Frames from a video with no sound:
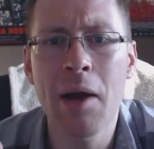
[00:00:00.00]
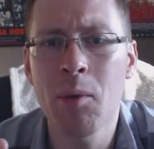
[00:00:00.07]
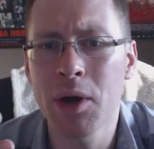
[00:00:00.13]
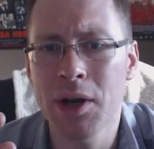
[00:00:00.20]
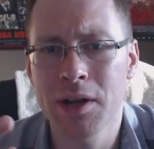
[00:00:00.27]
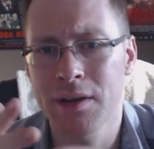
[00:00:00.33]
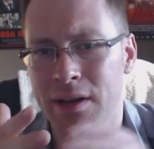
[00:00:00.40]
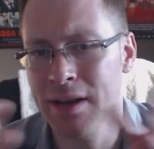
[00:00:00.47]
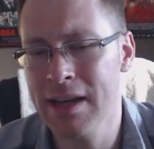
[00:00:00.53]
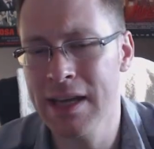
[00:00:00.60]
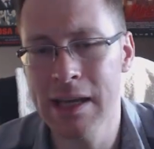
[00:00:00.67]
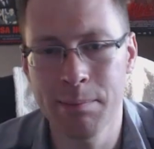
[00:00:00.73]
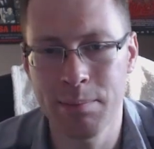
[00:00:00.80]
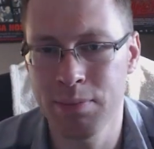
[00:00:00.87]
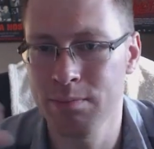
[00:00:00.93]
want to
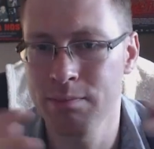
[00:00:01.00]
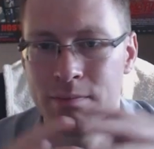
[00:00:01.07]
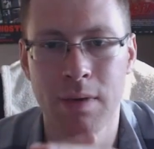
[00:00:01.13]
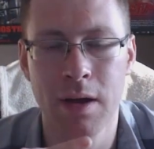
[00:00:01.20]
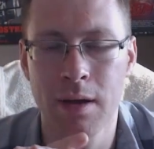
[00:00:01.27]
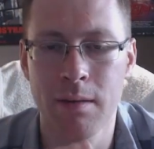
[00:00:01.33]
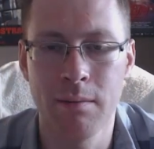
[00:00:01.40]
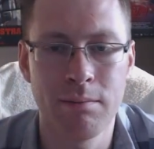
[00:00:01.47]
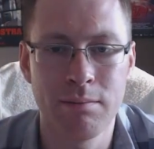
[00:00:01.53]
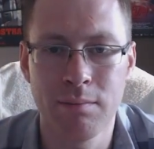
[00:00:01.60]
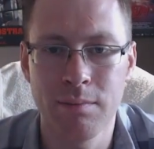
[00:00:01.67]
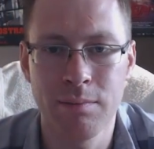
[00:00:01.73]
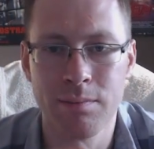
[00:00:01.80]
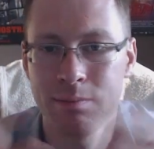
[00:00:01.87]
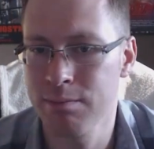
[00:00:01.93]
keep.
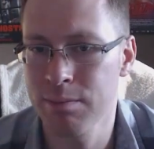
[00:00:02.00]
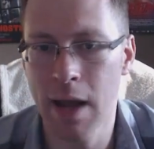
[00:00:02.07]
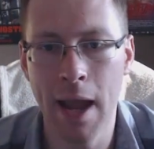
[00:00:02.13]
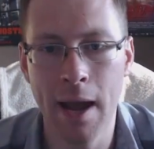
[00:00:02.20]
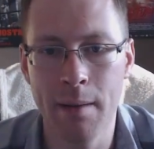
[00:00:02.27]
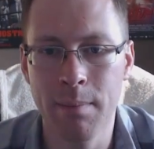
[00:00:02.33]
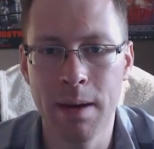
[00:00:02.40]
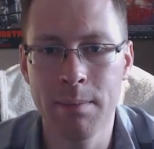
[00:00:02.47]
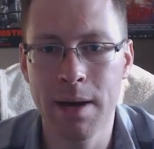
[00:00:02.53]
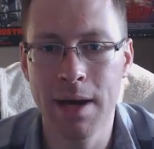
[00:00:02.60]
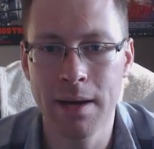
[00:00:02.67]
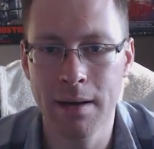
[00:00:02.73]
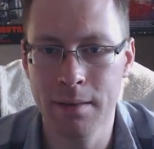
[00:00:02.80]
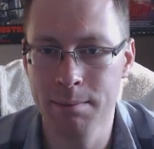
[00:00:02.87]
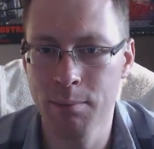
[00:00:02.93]

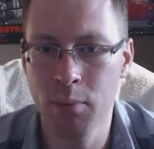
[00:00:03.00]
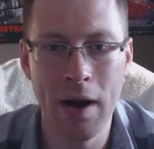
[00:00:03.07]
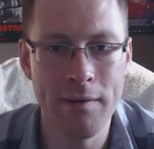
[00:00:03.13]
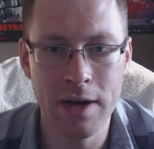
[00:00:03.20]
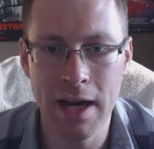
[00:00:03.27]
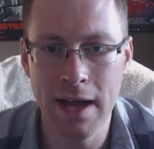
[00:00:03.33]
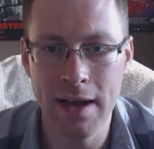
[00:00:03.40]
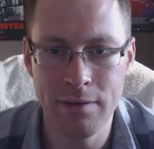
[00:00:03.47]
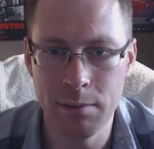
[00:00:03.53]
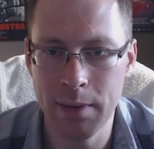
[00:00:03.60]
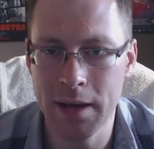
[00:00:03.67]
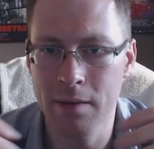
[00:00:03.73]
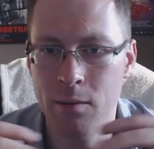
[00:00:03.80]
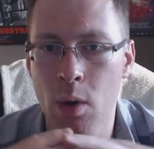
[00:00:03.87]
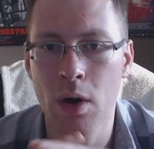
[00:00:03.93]
My private life and
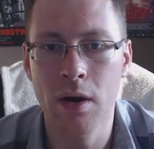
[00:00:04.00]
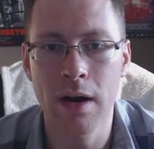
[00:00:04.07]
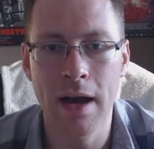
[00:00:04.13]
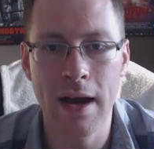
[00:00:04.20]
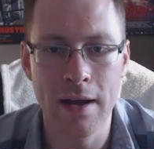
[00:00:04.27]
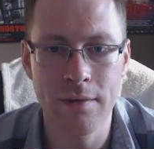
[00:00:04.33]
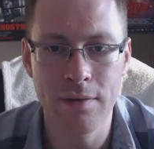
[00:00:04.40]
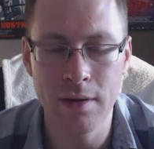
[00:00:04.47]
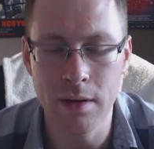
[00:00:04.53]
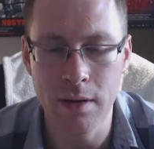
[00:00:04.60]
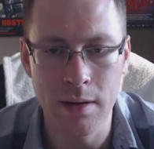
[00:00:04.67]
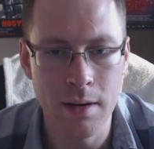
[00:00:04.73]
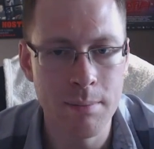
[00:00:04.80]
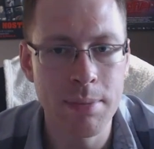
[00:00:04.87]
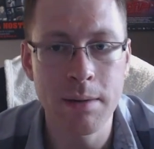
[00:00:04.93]
my work life
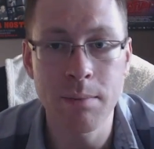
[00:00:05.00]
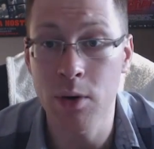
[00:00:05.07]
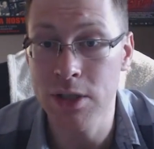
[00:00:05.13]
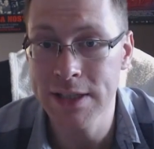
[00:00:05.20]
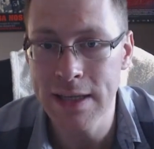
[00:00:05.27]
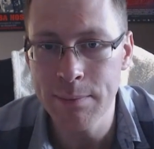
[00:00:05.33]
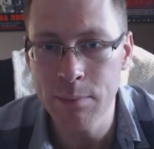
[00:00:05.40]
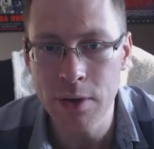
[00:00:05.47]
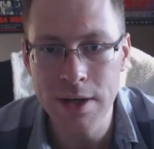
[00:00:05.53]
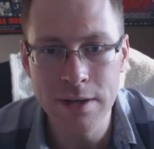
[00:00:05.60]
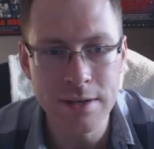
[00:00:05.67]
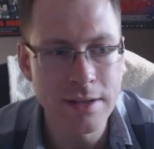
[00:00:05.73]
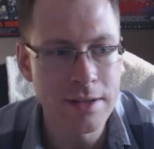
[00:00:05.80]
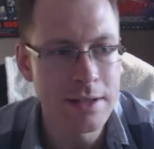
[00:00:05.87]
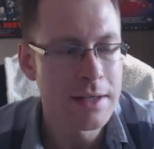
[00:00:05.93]
a bit more
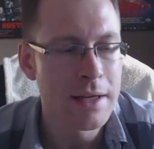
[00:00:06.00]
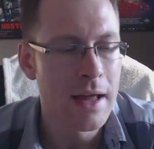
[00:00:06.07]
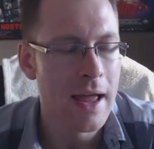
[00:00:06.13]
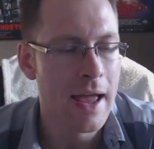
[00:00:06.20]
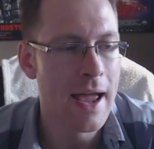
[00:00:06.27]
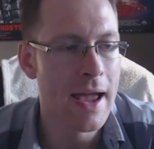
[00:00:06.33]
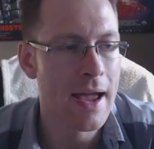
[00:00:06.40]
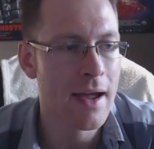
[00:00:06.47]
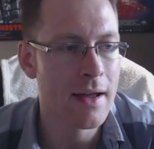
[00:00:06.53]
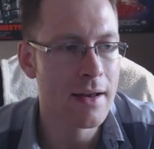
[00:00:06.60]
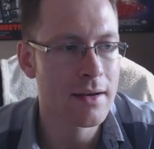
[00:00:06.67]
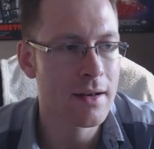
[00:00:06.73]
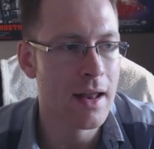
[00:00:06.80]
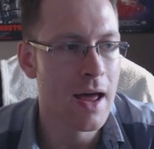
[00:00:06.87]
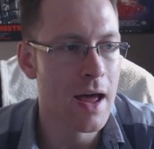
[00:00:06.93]
separated.
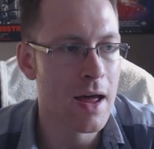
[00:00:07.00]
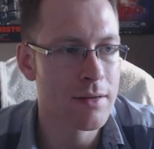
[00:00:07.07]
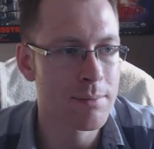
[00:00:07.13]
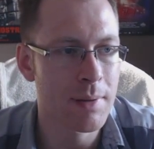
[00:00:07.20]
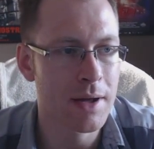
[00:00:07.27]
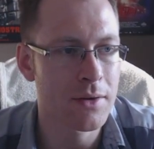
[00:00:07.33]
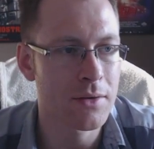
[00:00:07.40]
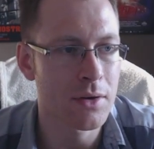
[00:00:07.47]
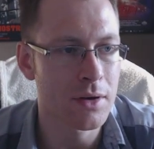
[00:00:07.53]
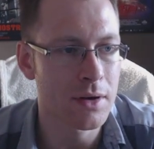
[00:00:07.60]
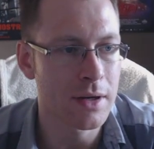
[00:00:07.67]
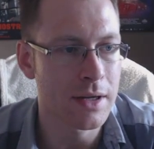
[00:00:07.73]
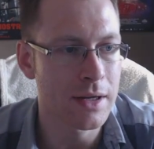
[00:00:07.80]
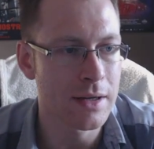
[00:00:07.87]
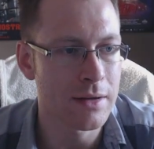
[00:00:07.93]
And last but not
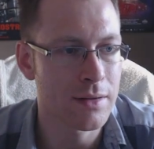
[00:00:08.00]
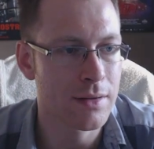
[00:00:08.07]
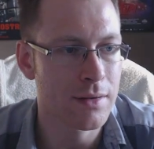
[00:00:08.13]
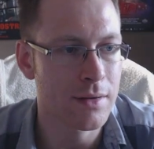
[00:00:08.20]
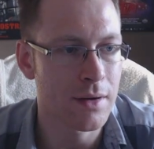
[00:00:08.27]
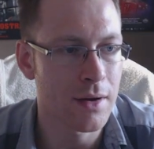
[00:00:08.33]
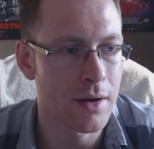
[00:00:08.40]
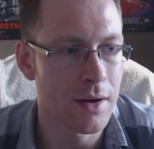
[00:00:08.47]
least,